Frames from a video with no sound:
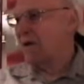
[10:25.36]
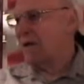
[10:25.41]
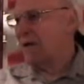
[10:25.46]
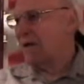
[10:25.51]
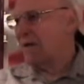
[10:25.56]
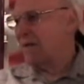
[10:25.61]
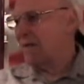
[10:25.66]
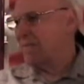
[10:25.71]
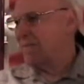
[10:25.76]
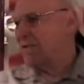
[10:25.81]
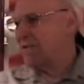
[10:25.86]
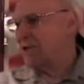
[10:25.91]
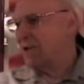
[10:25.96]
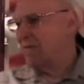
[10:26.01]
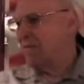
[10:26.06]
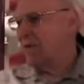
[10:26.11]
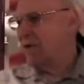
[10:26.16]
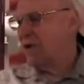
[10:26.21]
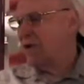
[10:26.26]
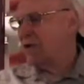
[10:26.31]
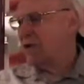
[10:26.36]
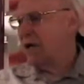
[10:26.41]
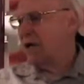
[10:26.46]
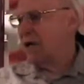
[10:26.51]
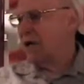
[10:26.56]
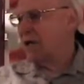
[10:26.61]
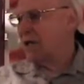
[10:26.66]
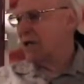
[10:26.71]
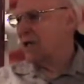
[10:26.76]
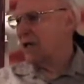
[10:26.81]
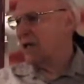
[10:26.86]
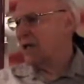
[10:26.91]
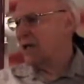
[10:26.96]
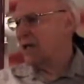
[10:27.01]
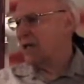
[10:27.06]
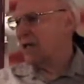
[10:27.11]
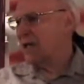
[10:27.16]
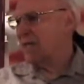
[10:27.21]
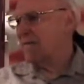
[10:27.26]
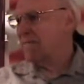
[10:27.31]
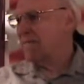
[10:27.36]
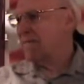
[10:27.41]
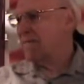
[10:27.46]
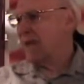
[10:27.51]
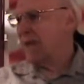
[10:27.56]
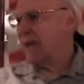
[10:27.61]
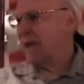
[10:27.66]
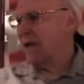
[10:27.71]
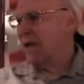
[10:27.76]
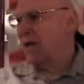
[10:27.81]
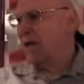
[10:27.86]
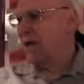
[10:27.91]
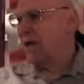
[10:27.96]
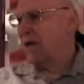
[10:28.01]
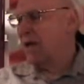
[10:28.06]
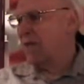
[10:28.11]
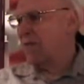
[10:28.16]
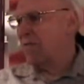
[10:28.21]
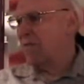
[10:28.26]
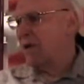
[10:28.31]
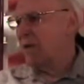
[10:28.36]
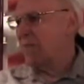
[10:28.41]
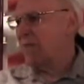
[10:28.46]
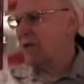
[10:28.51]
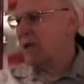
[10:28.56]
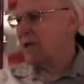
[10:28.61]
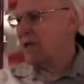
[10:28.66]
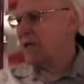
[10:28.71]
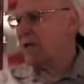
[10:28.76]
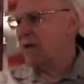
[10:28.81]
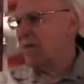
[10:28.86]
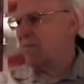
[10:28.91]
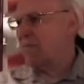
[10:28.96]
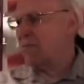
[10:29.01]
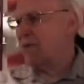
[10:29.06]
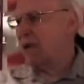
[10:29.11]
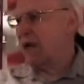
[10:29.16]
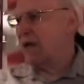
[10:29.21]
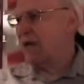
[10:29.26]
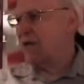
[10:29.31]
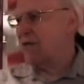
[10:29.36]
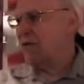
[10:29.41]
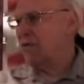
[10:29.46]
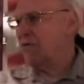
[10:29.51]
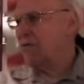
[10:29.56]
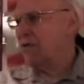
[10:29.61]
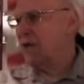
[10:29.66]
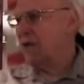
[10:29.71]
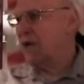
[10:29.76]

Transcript: Um, somewheres along the line, we picked up brand new